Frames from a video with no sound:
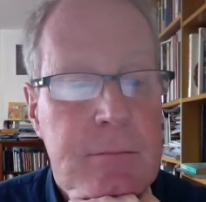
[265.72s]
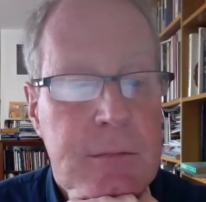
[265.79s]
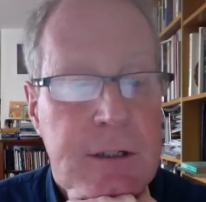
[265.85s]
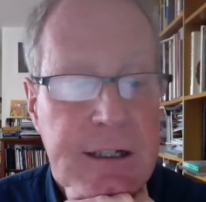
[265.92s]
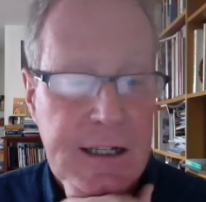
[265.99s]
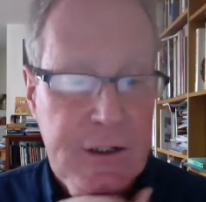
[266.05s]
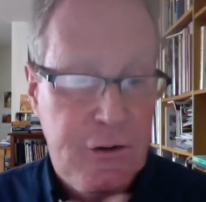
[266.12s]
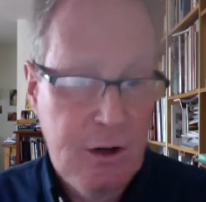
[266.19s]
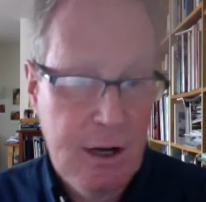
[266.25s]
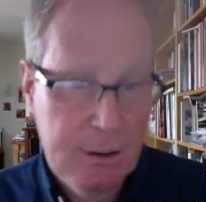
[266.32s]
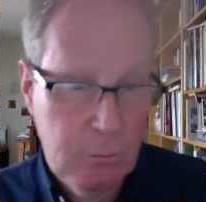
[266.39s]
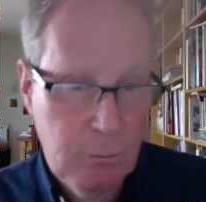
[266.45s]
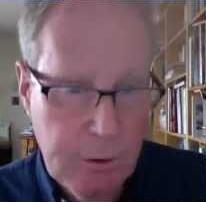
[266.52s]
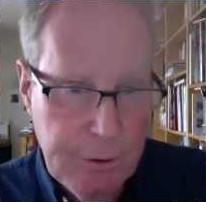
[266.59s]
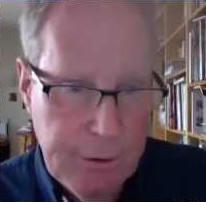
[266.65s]
It's not
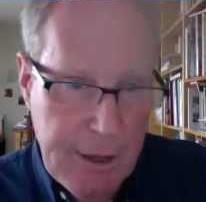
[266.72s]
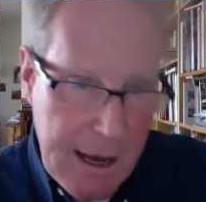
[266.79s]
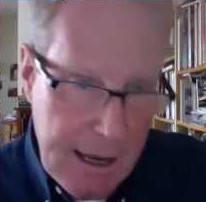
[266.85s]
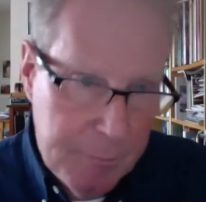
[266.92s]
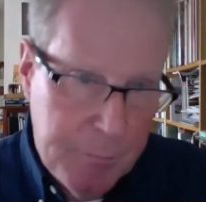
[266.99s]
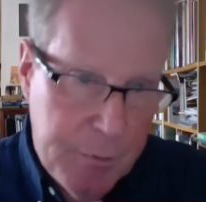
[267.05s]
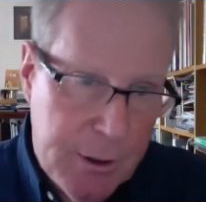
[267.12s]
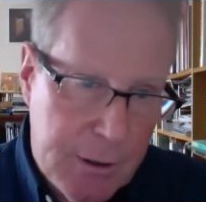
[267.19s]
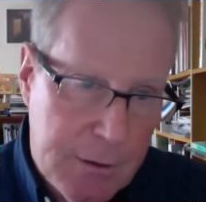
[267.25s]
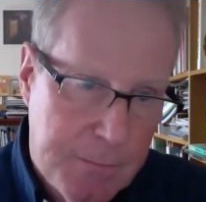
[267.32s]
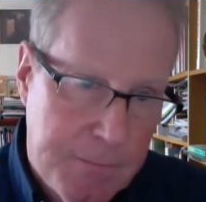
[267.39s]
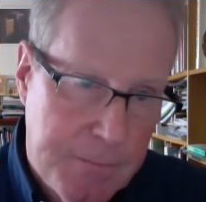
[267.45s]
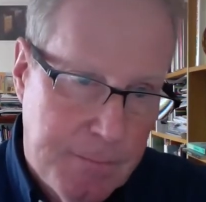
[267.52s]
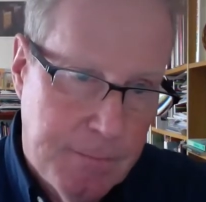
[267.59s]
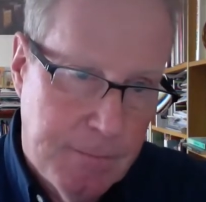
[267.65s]
what it had been.
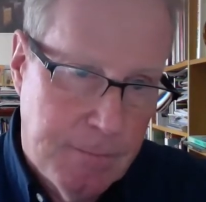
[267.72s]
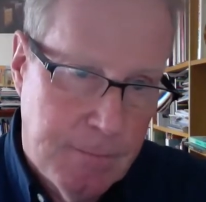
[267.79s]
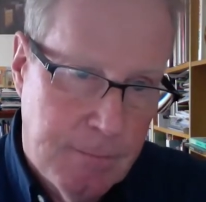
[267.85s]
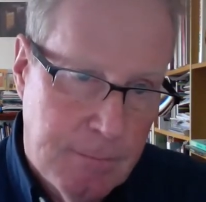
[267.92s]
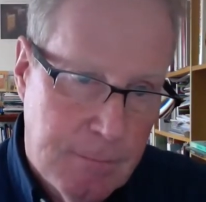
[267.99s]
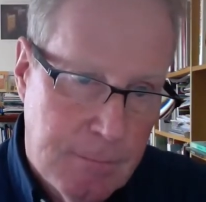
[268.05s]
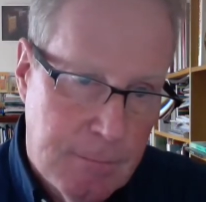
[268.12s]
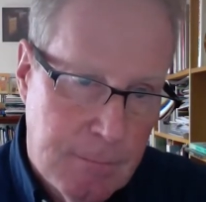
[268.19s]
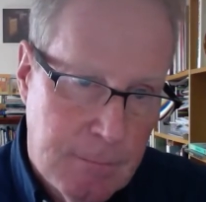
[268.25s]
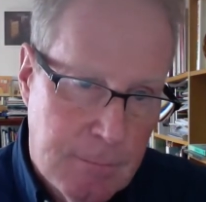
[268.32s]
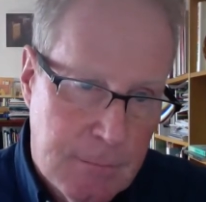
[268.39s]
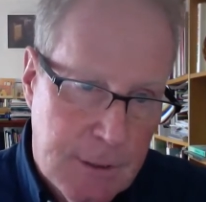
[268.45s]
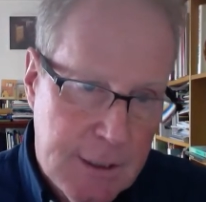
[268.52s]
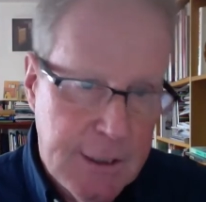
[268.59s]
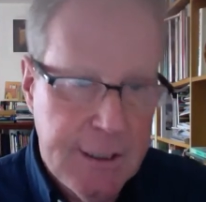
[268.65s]

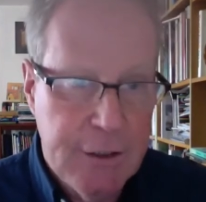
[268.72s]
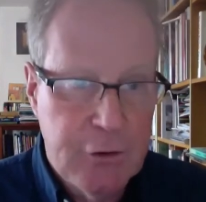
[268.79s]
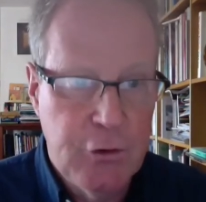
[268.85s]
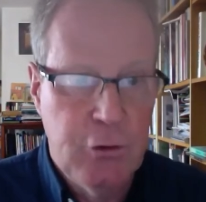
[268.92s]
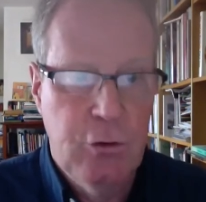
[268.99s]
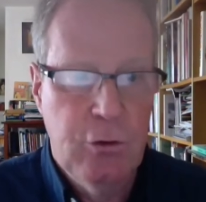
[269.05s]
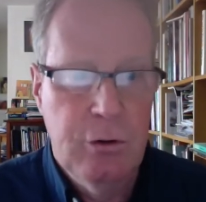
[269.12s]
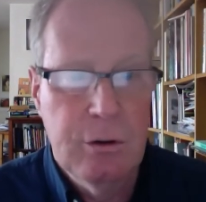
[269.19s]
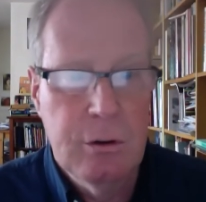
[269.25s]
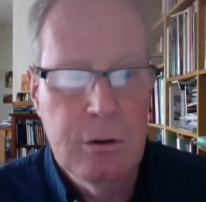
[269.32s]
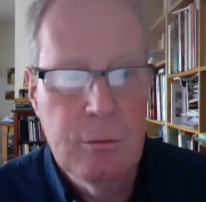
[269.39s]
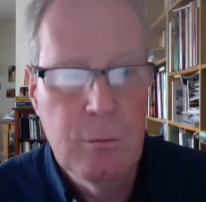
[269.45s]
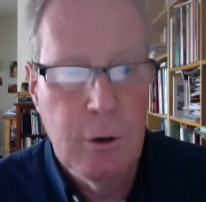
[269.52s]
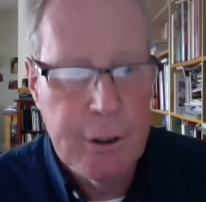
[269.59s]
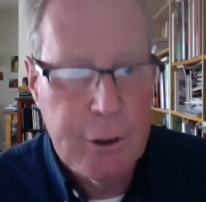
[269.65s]
It isn't
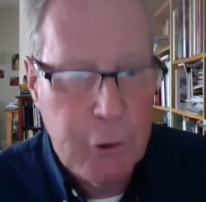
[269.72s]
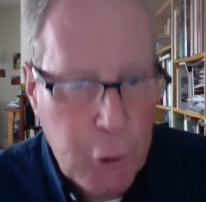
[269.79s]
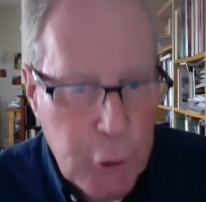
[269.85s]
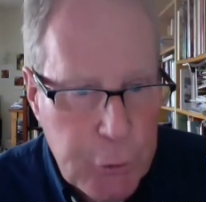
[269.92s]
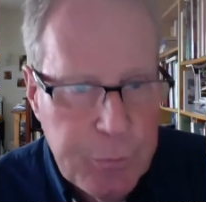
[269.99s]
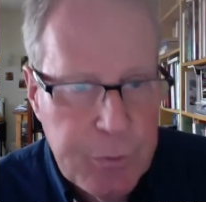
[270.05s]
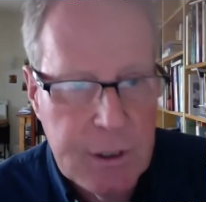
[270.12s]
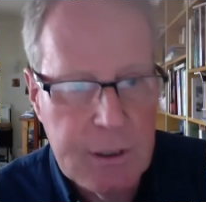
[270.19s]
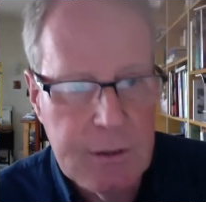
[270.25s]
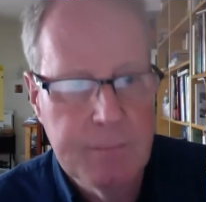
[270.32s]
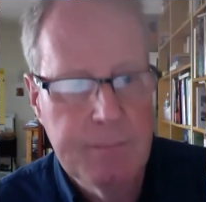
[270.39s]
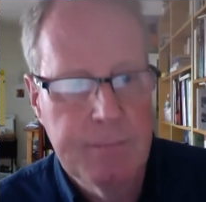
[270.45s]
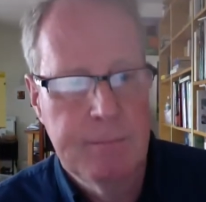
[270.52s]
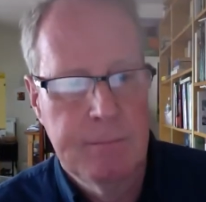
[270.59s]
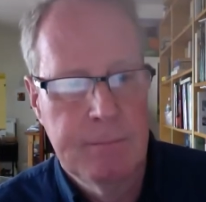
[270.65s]
what it could be.
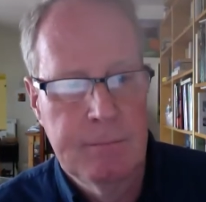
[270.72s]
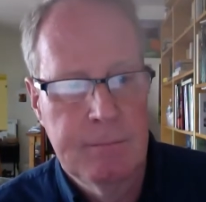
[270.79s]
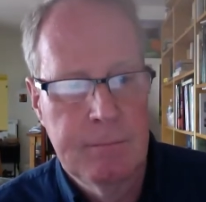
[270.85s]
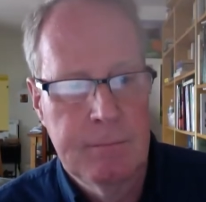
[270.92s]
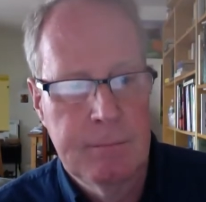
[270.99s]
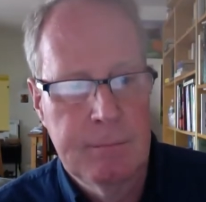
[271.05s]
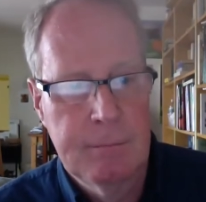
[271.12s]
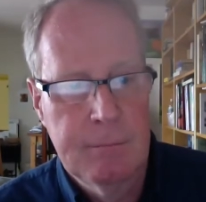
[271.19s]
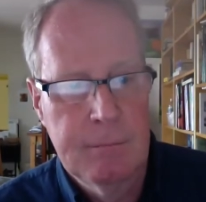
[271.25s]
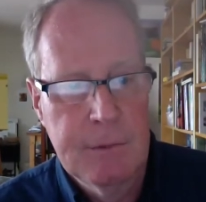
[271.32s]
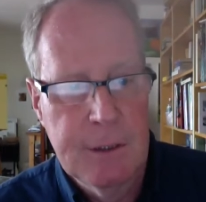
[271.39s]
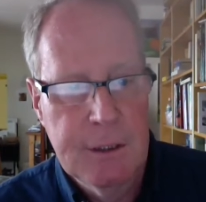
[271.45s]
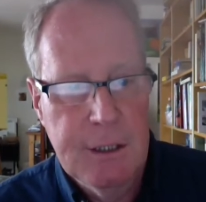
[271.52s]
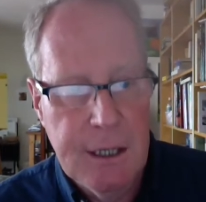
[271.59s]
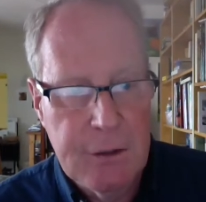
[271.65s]

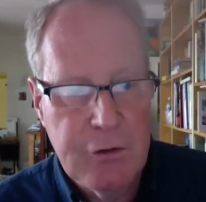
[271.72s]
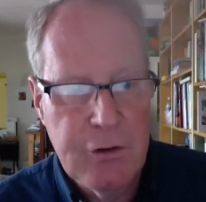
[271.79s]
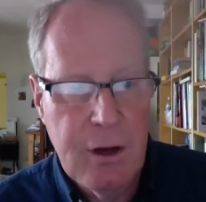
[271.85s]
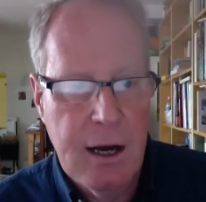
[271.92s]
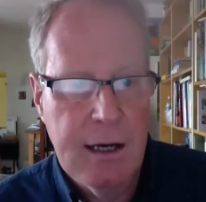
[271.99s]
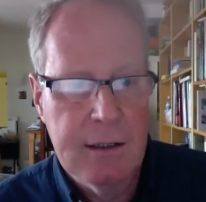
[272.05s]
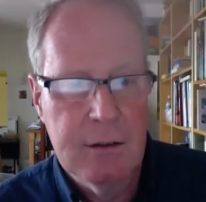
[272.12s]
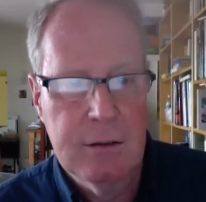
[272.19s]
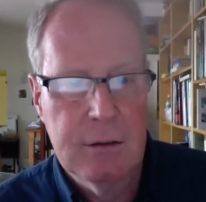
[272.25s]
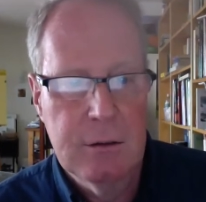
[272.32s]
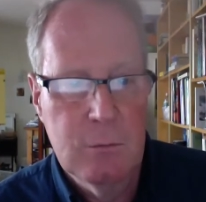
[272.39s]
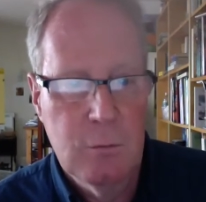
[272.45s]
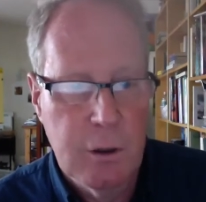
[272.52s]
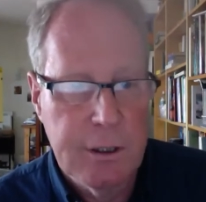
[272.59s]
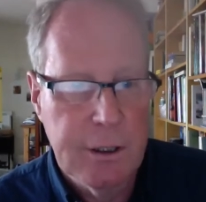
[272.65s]
It's not
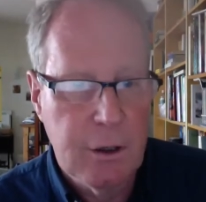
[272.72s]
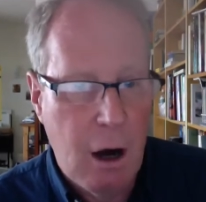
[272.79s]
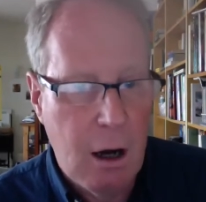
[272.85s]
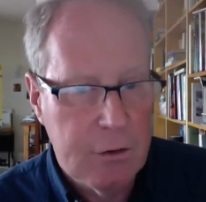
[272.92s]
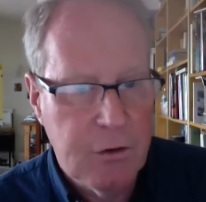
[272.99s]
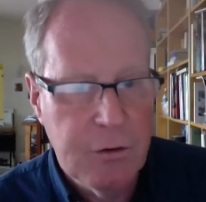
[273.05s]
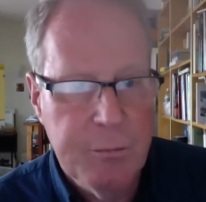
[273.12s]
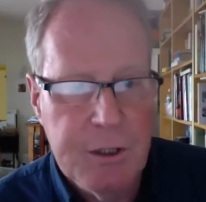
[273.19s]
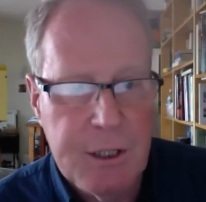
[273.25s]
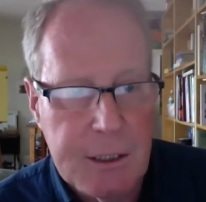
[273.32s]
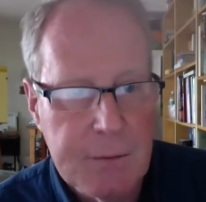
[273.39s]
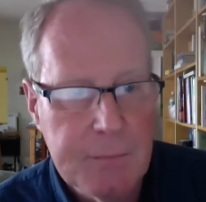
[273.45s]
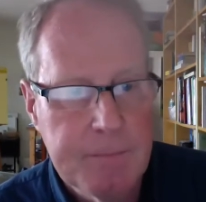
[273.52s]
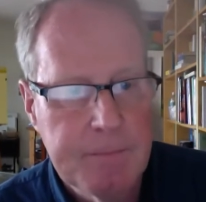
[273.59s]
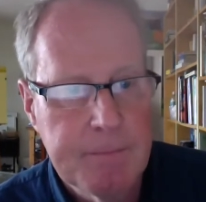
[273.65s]
what it ought to be.
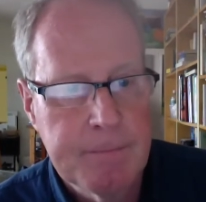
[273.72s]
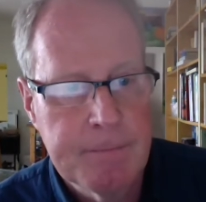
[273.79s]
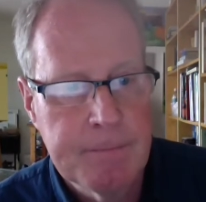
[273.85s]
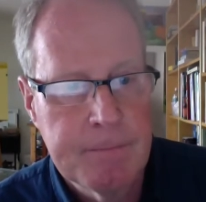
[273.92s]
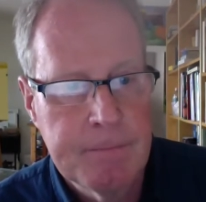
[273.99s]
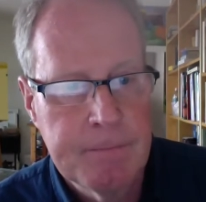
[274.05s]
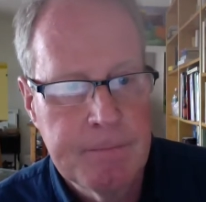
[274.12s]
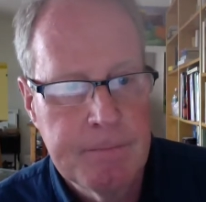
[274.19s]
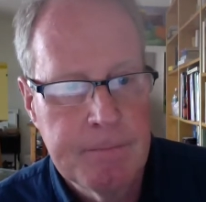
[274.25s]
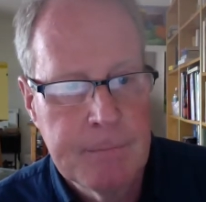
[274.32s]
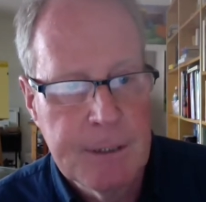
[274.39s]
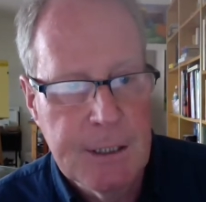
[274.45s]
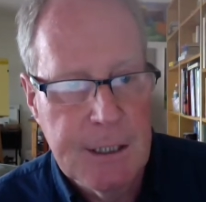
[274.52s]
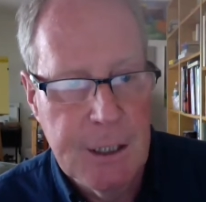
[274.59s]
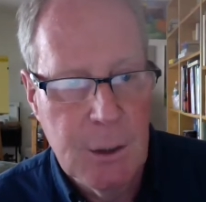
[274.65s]

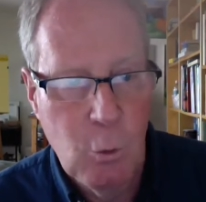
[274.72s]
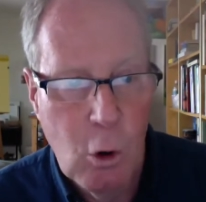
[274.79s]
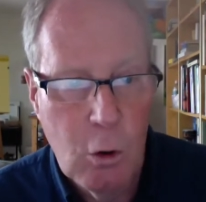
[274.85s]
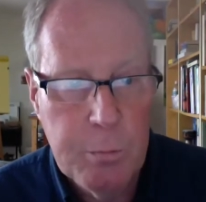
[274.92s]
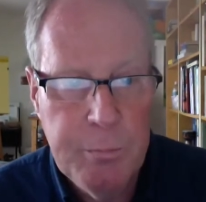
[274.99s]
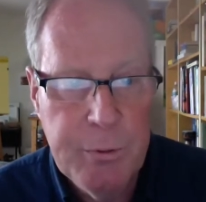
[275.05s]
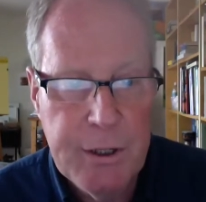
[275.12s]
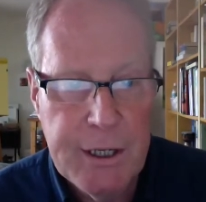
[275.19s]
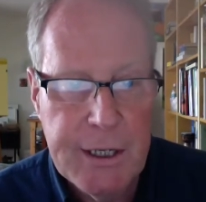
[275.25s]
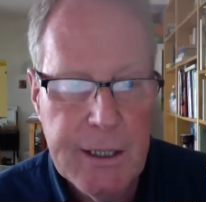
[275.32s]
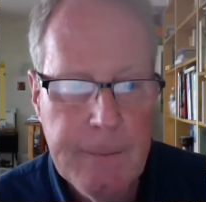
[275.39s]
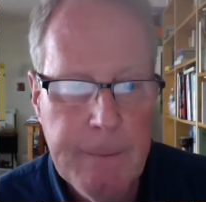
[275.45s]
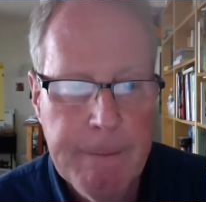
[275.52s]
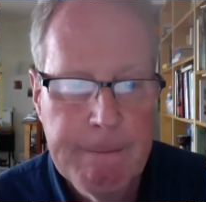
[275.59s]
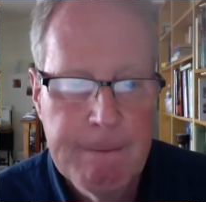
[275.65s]
It won't be
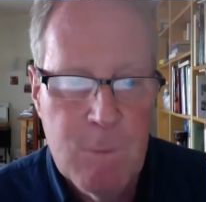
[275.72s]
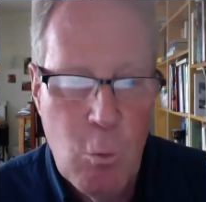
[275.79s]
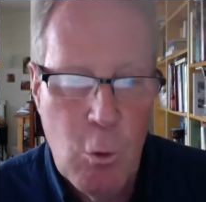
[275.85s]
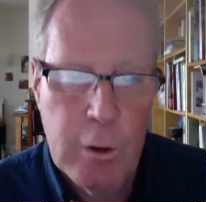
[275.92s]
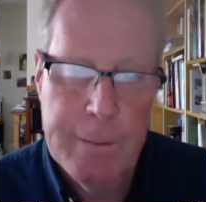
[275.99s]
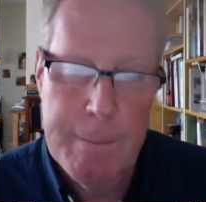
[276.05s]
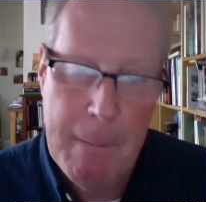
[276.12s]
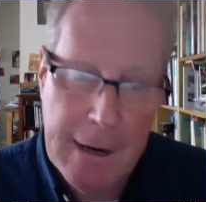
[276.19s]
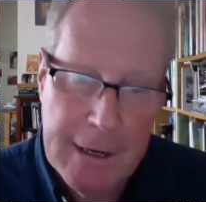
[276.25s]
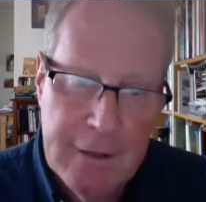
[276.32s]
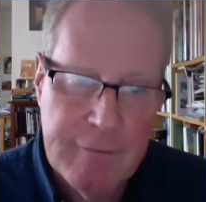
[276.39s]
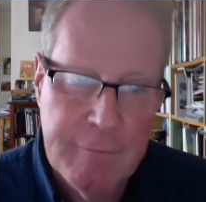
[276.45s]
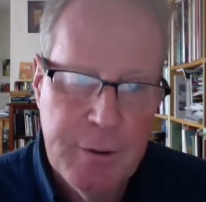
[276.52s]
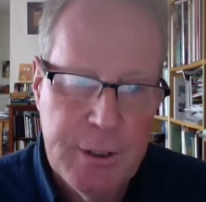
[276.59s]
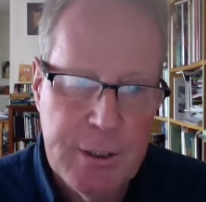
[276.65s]
what it might
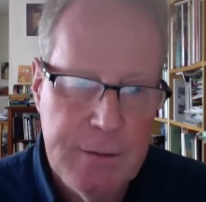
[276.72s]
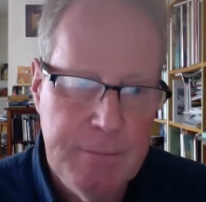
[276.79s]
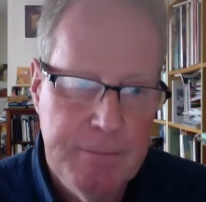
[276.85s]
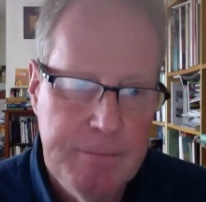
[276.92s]
have been.